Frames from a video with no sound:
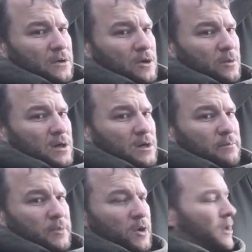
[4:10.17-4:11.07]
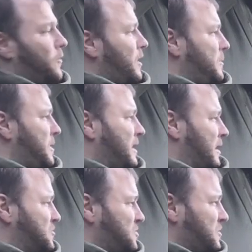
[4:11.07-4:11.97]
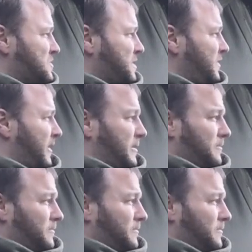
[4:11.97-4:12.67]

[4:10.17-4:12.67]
I'll put a little clip in now so you can see that.